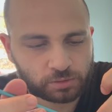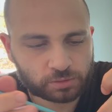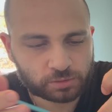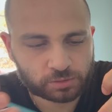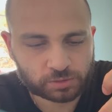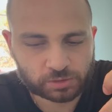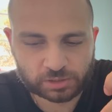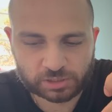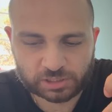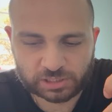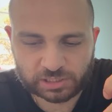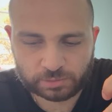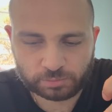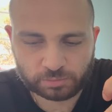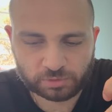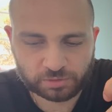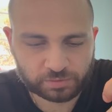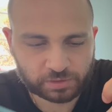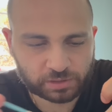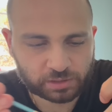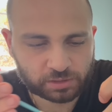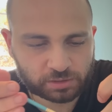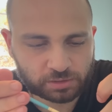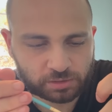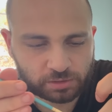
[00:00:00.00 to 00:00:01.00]
some of
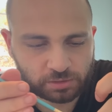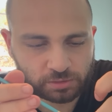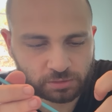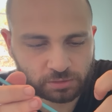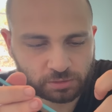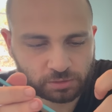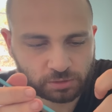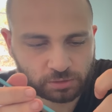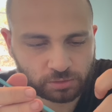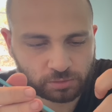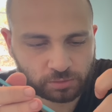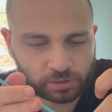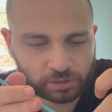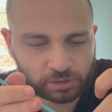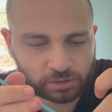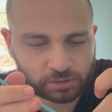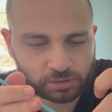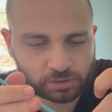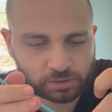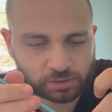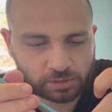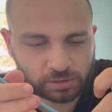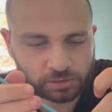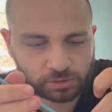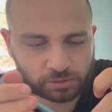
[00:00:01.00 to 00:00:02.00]
it so I can
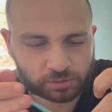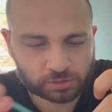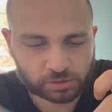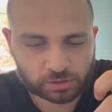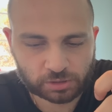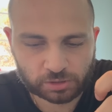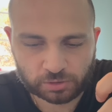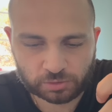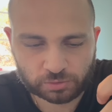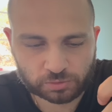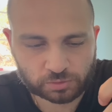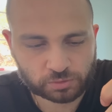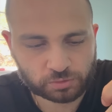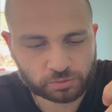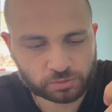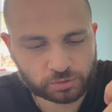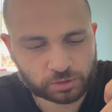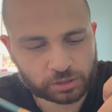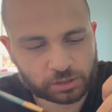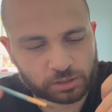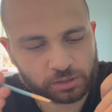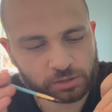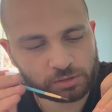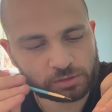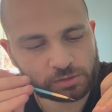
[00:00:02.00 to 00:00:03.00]
still see those
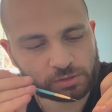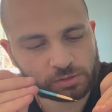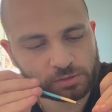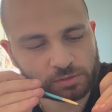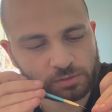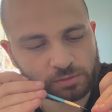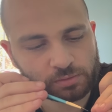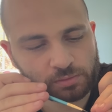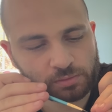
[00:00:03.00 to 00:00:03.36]
greens.